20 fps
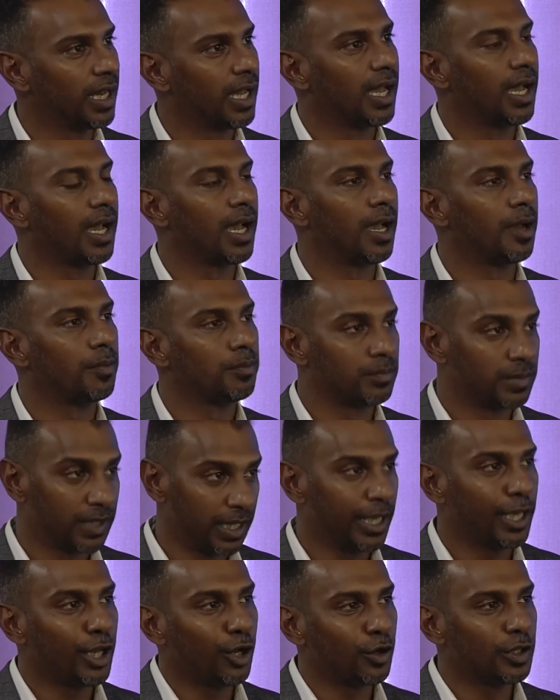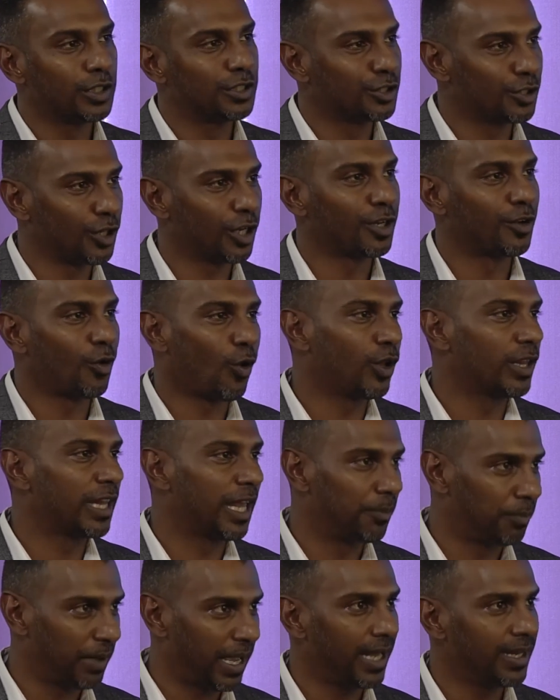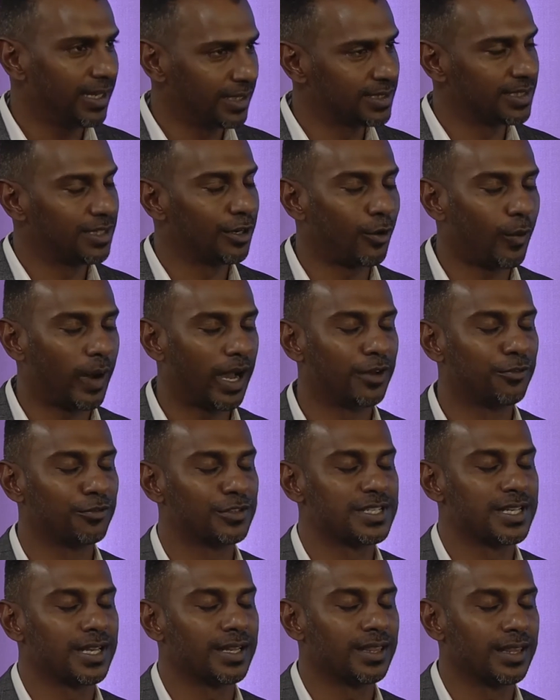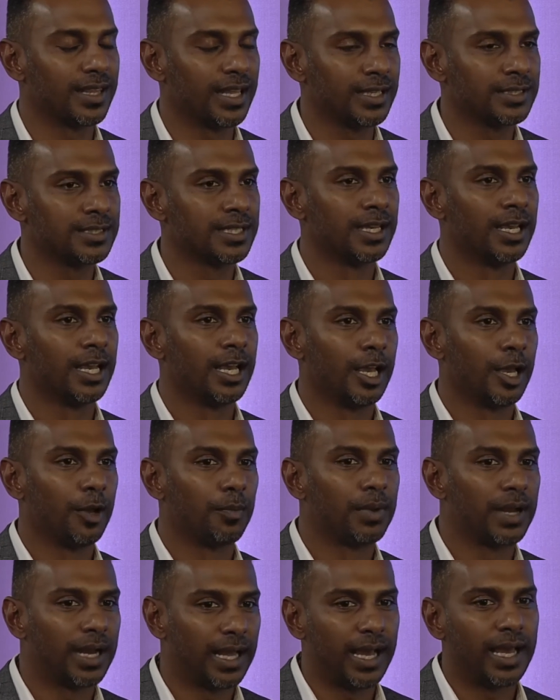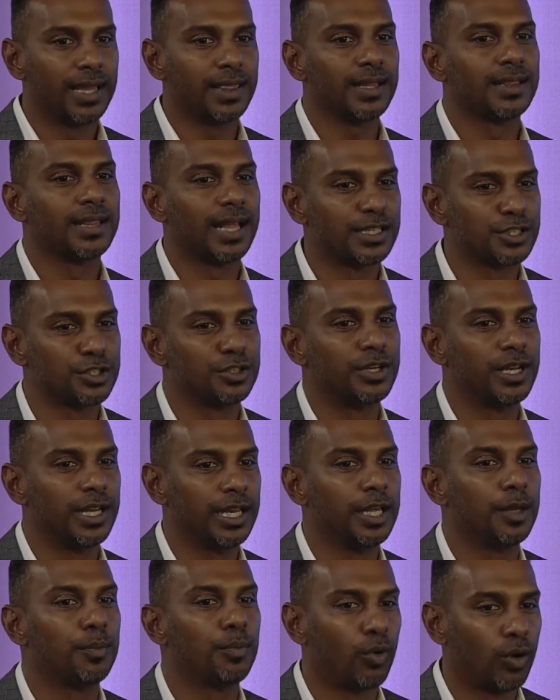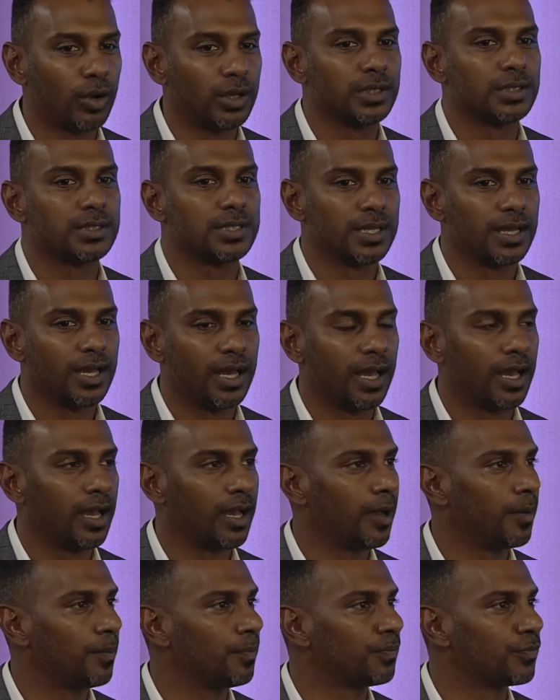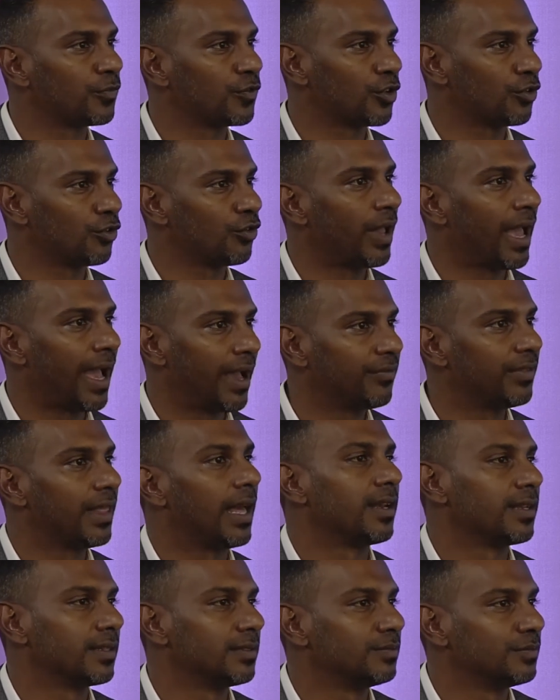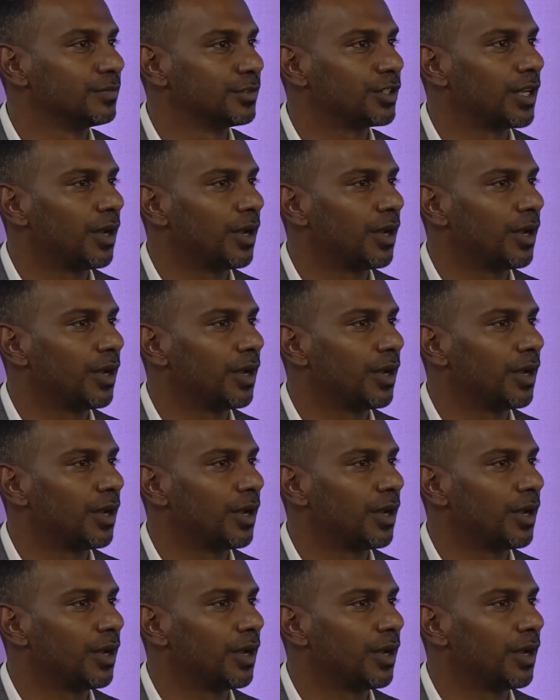The ego is not all that bad. It's required for certain things, but I think that's really important. To have that. So I